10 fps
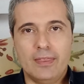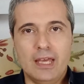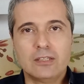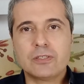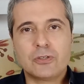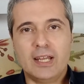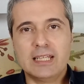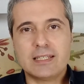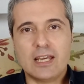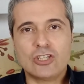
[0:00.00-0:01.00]
with
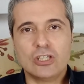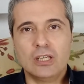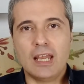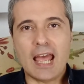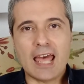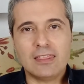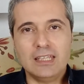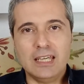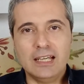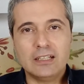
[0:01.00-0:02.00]
industrialization
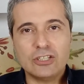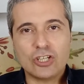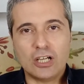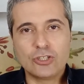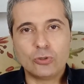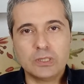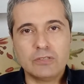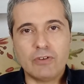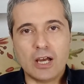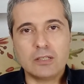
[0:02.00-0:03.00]
and the English cultural
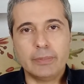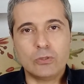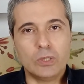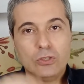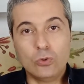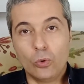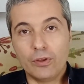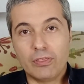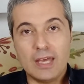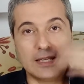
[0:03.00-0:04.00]
divide between
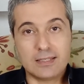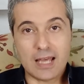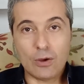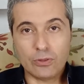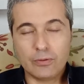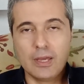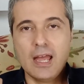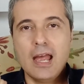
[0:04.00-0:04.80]
North and South.